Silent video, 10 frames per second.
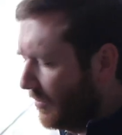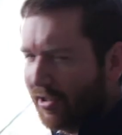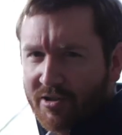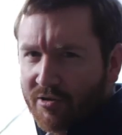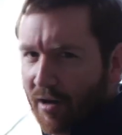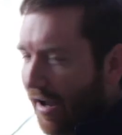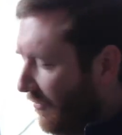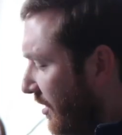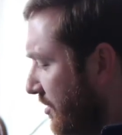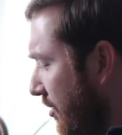some of these
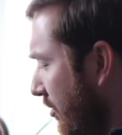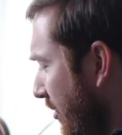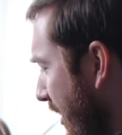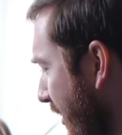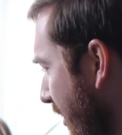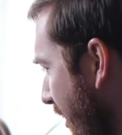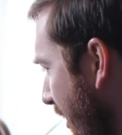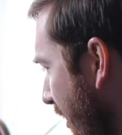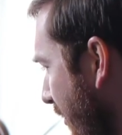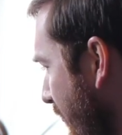graphics look like
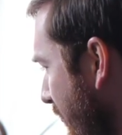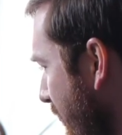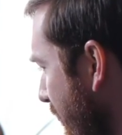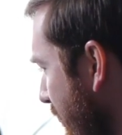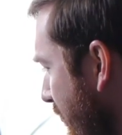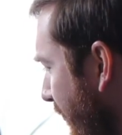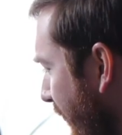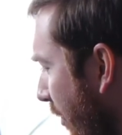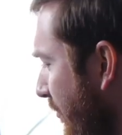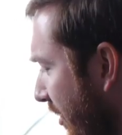
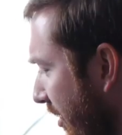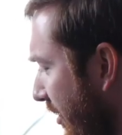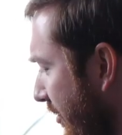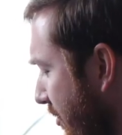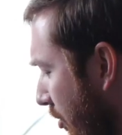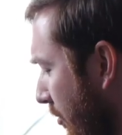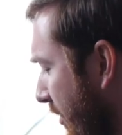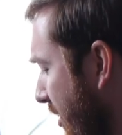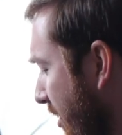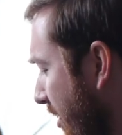from this
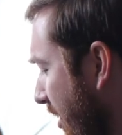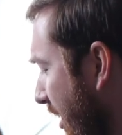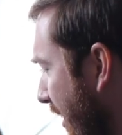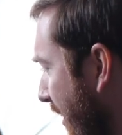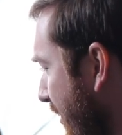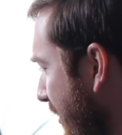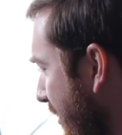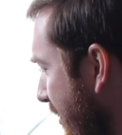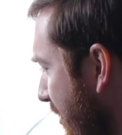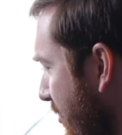chroma key.
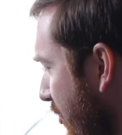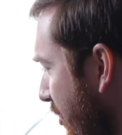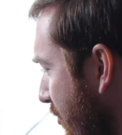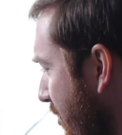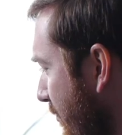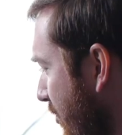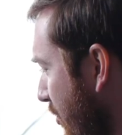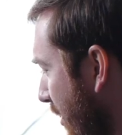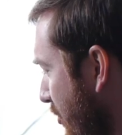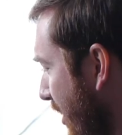So here's some
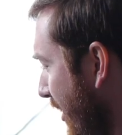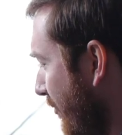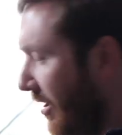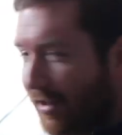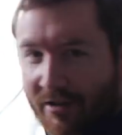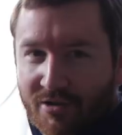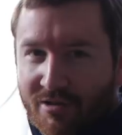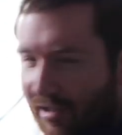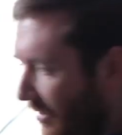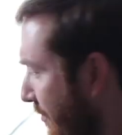Sriracha handwriting,
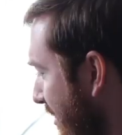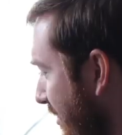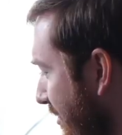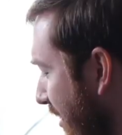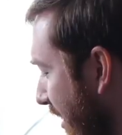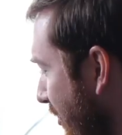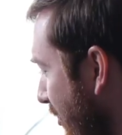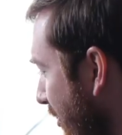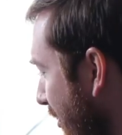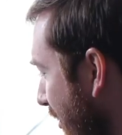just like a basic
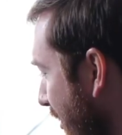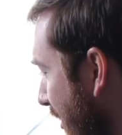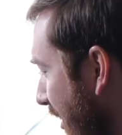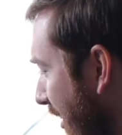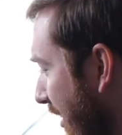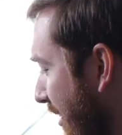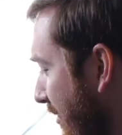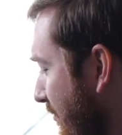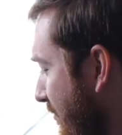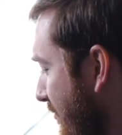title.
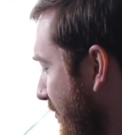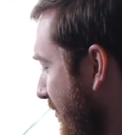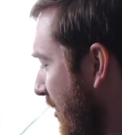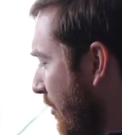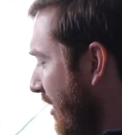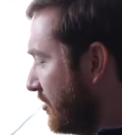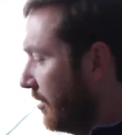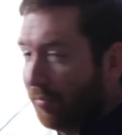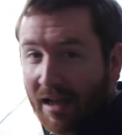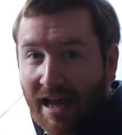That right now it's
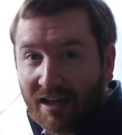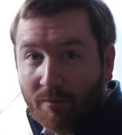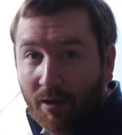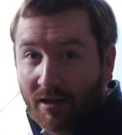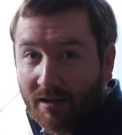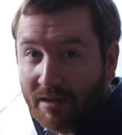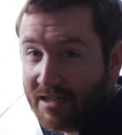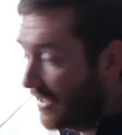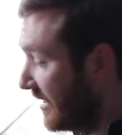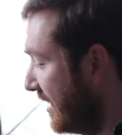on black, but
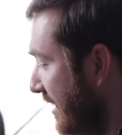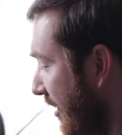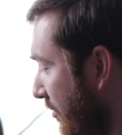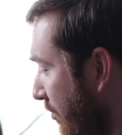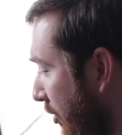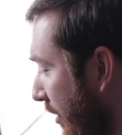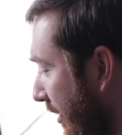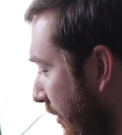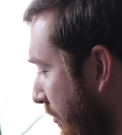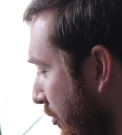because I keyed out the blue, I
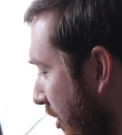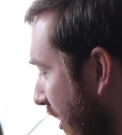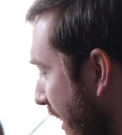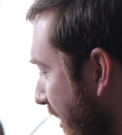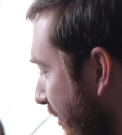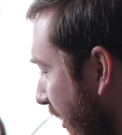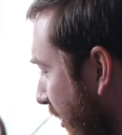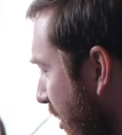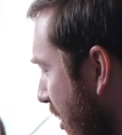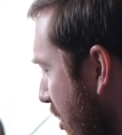can really put it on
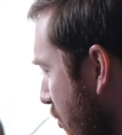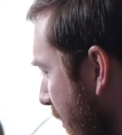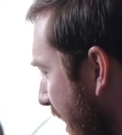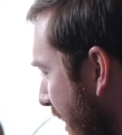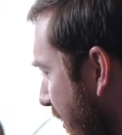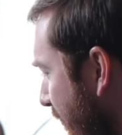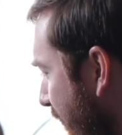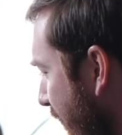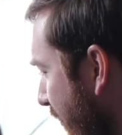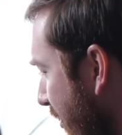anything. So we have,